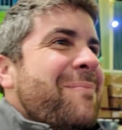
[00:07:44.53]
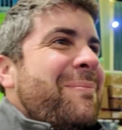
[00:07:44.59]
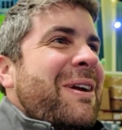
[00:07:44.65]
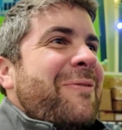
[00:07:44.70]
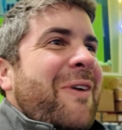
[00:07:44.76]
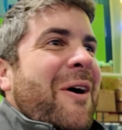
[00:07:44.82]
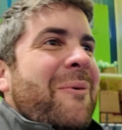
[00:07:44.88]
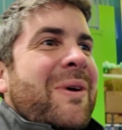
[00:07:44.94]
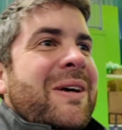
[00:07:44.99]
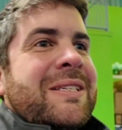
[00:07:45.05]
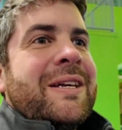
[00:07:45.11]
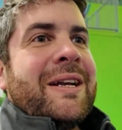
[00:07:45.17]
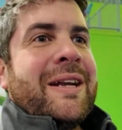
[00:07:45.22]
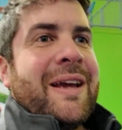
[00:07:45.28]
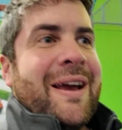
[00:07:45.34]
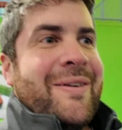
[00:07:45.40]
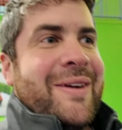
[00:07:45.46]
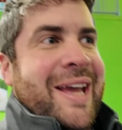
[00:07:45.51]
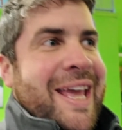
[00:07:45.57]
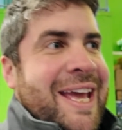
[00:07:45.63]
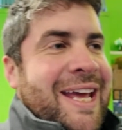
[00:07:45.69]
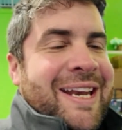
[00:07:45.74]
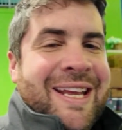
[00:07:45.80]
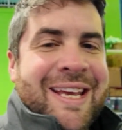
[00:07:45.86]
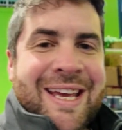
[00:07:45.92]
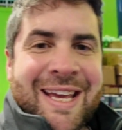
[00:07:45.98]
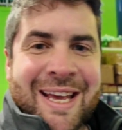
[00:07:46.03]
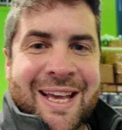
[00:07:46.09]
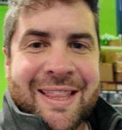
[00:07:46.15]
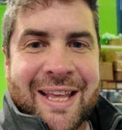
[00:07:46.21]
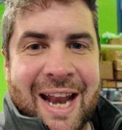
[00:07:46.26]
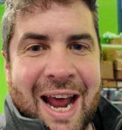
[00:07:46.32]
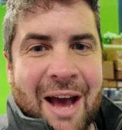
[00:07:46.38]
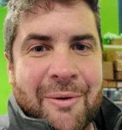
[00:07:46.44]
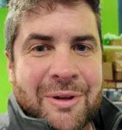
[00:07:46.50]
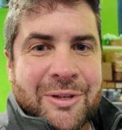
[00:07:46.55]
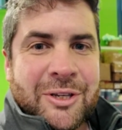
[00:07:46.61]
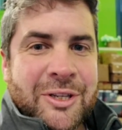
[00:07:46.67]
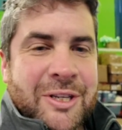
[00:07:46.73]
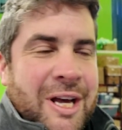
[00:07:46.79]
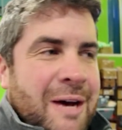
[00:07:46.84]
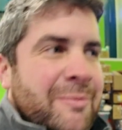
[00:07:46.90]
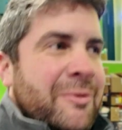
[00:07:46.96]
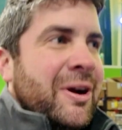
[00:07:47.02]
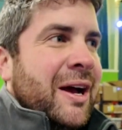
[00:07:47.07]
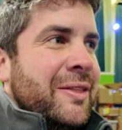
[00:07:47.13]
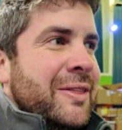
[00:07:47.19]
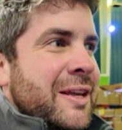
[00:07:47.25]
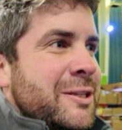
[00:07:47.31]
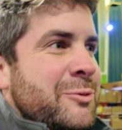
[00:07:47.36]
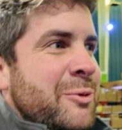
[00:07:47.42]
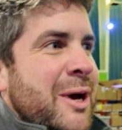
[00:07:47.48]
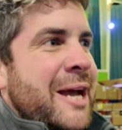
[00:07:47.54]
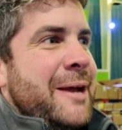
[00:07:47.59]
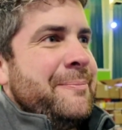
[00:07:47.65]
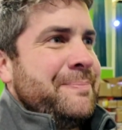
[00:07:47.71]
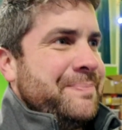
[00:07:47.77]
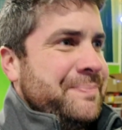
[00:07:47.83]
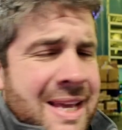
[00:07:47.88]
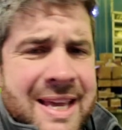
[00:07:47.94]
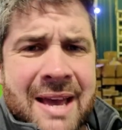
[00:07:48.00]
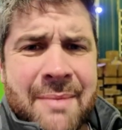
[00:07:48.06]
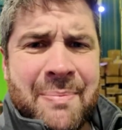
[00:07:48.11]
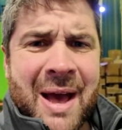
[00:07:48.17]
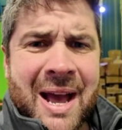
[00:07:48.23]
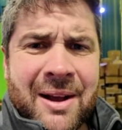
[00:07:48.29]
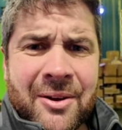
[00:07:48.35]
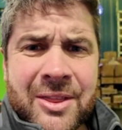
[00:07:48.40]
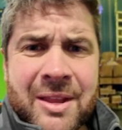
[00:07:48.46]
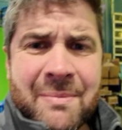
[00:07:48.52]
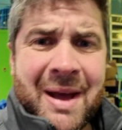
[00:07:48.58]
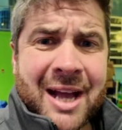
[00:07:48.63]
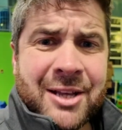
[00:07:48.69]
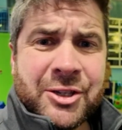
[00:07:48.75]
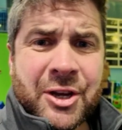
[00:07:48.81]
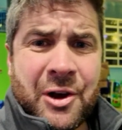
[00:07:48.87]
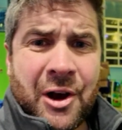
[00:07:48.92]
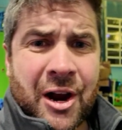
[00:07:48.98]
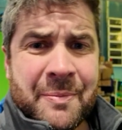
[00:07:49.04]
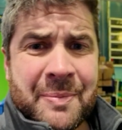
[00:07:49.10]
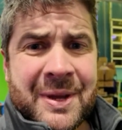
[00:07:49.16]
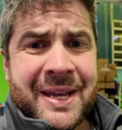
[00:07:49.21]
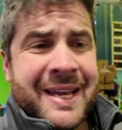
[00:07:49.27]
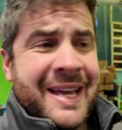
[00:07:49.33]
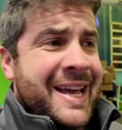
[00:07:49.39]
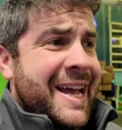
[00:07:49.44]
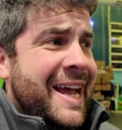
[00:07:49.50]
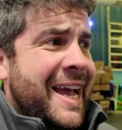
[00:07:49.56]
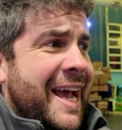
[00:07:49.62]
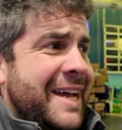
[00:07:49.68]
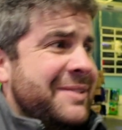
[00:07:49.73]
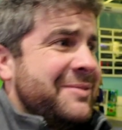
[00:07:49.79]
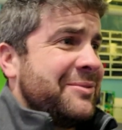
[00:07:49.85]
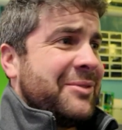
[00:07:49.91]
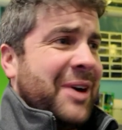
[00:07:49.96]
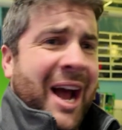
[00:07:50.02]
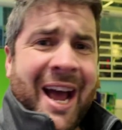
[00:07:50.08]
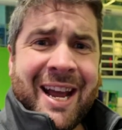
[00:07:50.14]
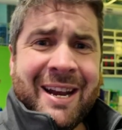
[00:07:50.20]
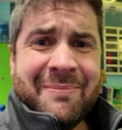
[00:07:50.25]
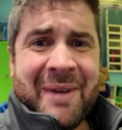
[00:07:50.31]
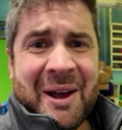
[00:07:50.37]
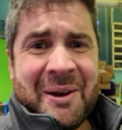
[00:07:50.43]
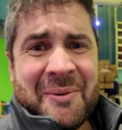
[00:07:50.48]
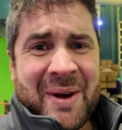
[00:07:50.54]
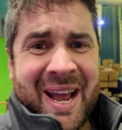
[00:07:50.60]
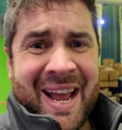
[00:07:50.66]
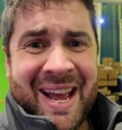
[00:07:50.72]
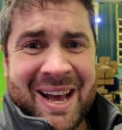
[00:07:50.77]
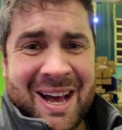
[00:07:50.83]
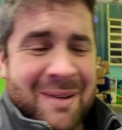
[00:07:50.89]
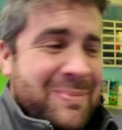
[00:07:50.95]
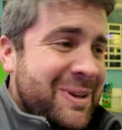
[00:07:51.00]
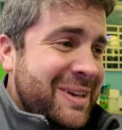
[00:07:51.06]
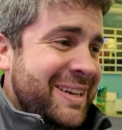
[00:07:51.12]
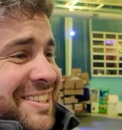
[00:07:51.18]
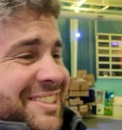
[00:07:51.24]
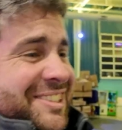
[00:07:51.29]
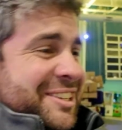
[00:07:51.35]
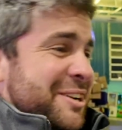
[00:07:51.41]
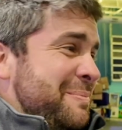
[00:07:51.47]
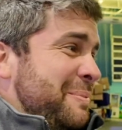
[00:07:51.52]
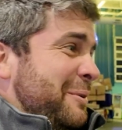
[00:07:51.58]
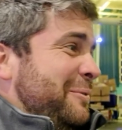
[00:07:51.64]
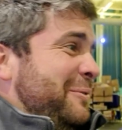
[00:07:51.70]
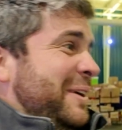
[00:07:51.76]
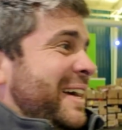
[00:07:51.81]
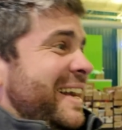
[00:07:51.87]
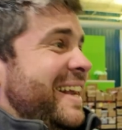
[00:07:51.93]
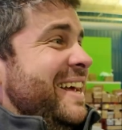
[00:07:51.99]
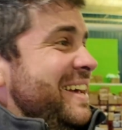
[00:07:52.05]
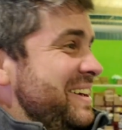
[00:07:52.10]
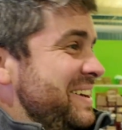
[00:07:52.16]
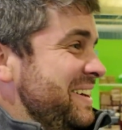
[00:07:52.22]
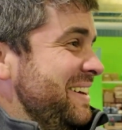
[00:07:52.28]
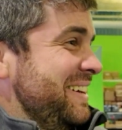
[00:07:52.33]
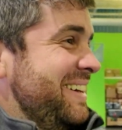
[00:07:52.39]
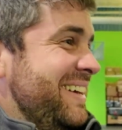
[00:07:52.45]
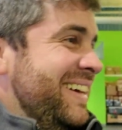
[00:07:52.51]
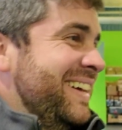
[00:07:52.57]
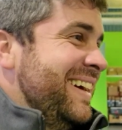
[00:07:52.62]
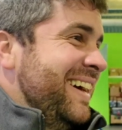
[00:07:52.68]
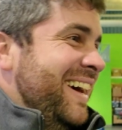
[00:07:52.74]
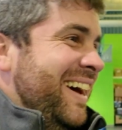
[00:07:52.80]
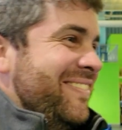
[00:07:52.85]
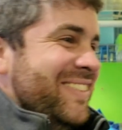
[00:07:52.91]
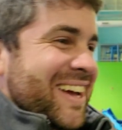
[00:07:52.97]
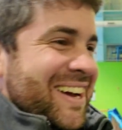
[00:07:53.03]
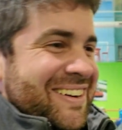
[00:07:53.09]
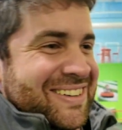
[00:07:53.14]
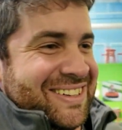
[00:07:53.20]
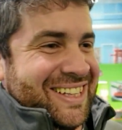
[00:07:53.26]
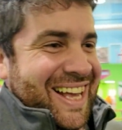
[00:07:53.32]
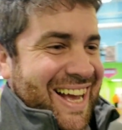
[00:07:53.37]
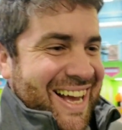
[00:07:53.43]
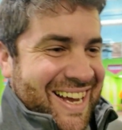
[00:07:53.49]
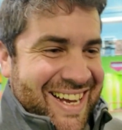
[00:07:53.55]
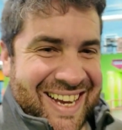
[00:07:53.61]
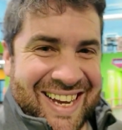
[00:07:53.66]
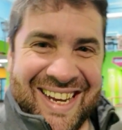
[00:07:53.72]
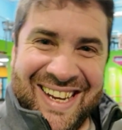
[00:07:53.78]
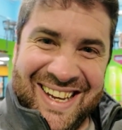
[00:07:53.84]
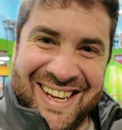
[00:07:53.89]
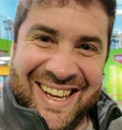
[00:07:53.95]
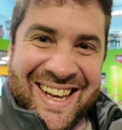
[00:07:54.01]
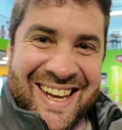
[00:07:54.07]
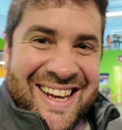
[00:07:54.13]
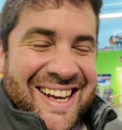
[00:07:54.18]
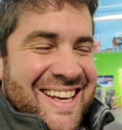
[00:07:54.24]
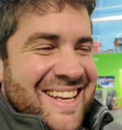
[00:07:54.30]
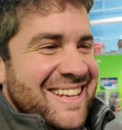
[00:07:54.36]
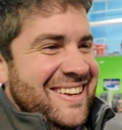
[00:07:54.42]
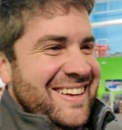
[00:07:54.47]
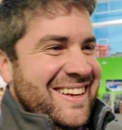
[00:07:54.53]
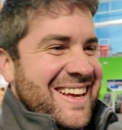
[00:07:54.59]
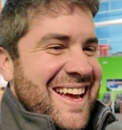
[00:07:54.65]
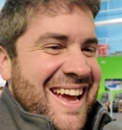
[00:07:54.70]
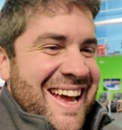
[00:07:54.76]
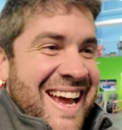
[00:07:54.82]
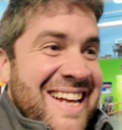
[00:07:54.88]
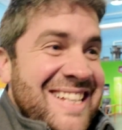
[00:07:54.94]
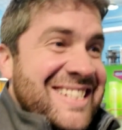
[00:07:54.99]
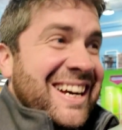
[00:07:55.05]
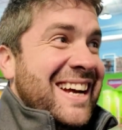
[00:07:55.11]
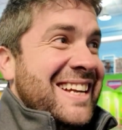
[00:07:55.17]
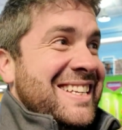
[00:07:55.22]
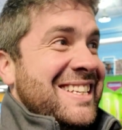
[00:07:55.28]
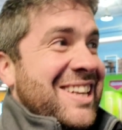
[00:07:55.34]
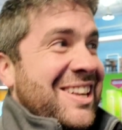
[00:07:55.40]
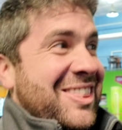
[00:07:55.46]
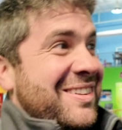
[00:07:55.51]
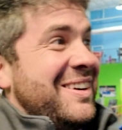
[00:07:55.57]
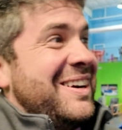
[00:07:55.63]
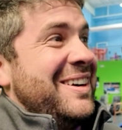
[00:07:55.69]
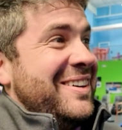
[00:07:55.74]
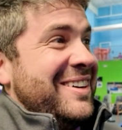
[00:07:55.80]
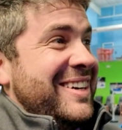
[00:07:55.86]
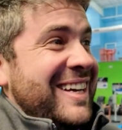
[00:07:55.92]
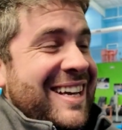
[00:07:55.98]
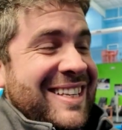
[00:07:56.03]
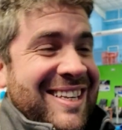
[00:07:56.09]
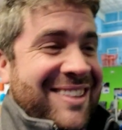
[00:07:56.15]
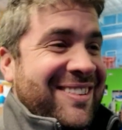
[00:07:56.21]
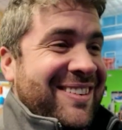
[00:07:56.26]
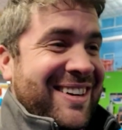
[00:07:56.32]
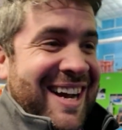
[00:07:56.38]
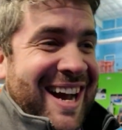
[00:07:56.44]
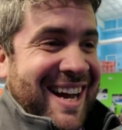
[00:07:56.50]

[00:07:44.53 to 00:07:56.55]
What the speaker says: but if I was gonna go again, then I would just come around this way and get back on the magic carpet and ride my way up. Super fun. I'm not gonna lie. It does, it's a thrill. It's a thrill,